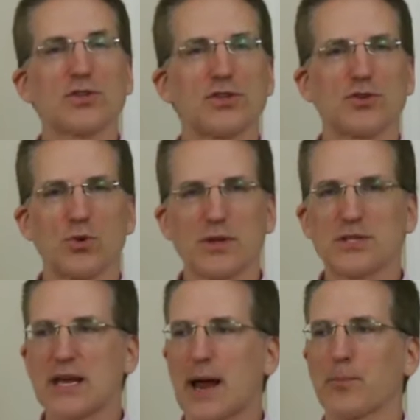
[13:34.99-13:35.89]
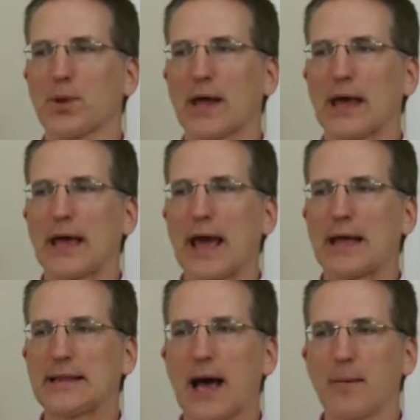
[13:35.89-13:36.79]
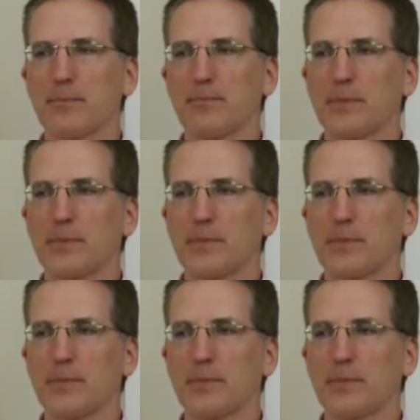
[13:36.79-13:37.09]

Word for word: to do the sampling and not